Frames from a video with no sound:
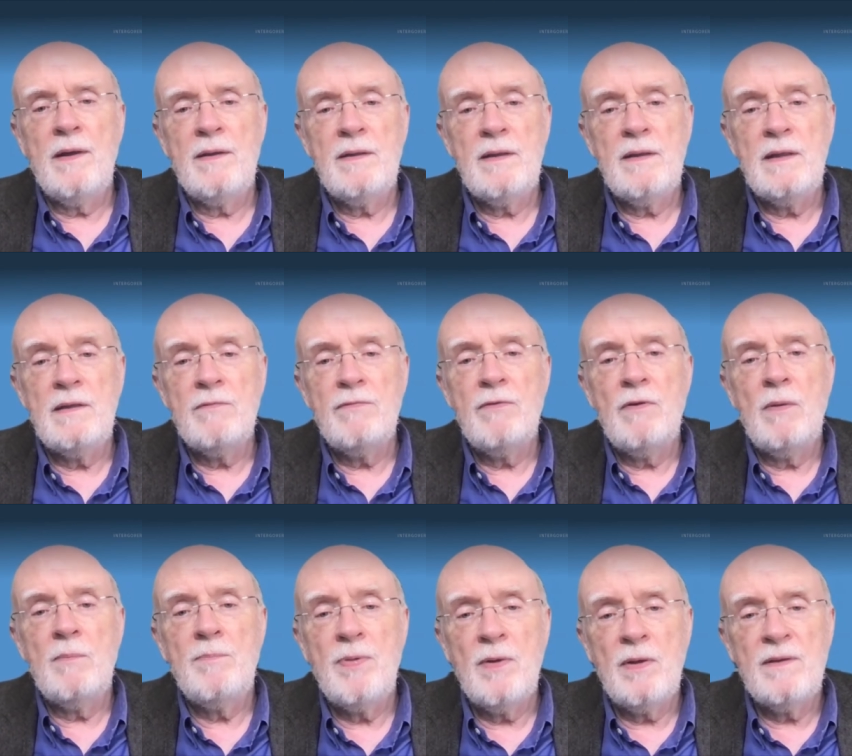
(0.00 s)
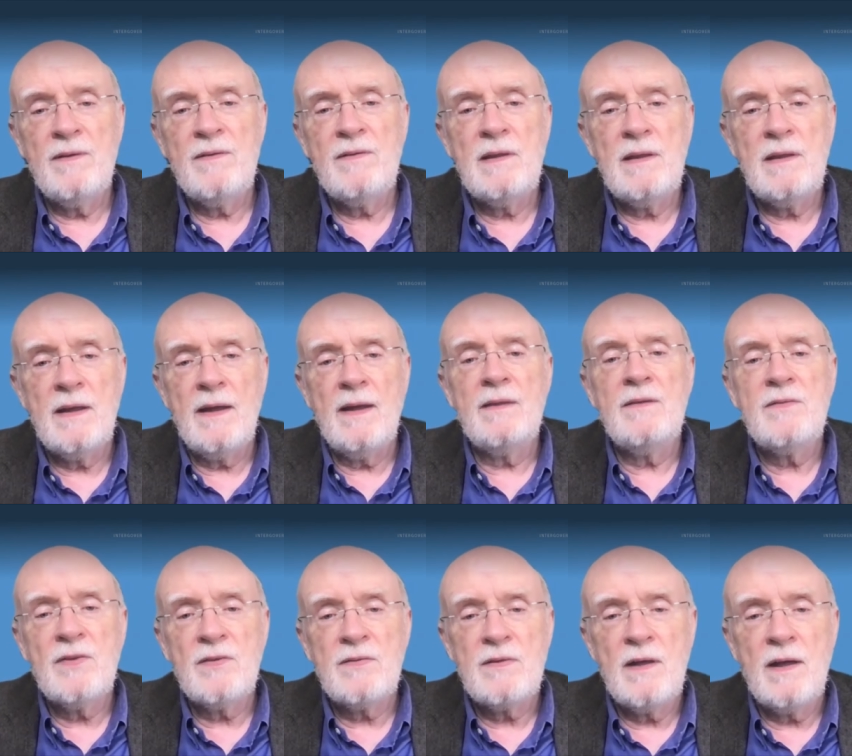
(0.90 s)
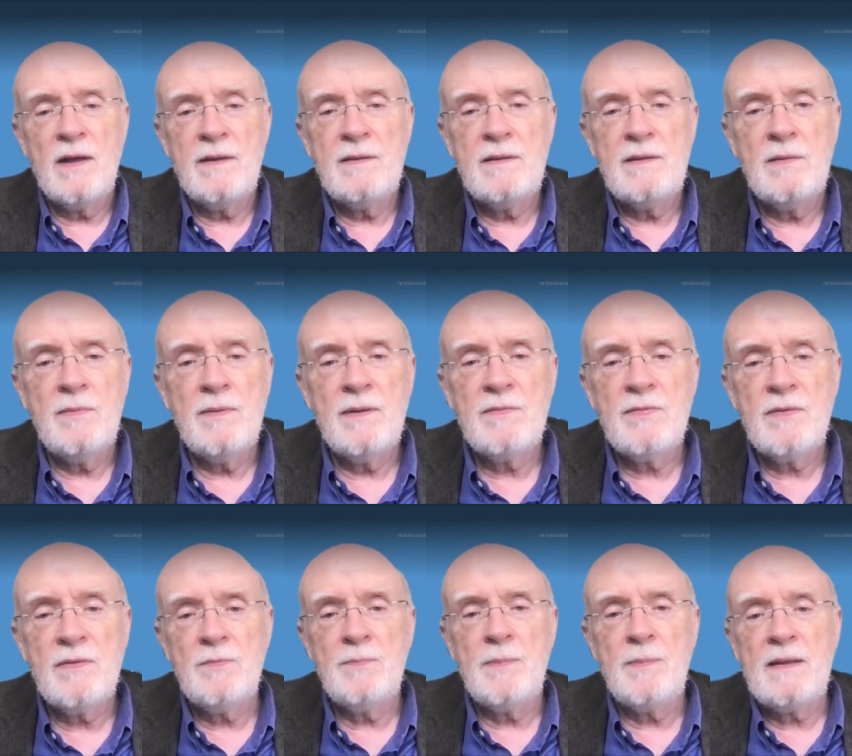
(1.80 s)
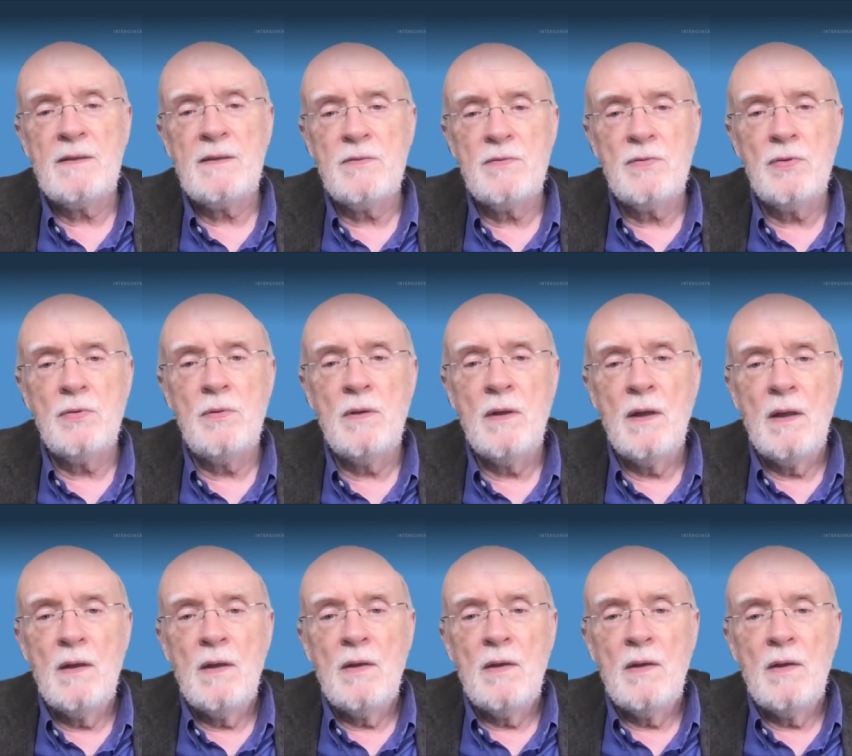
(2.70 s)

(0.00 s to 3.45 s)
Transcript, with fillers: and inform policy and society with respect to